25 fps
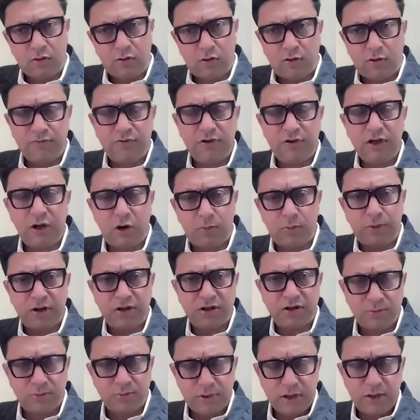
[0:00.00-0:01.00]
of the
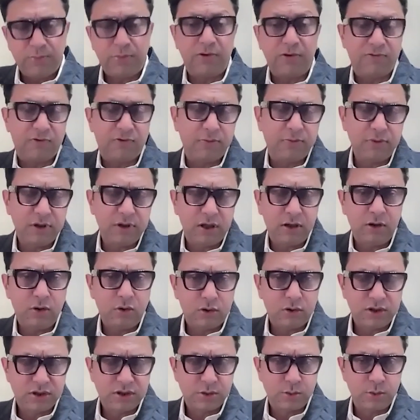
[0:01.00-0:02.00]
operation being performed, then your
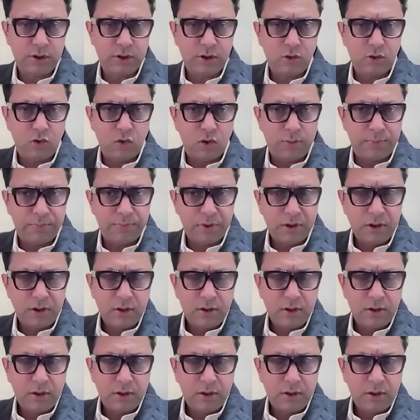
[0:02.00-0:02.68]
risk will go up.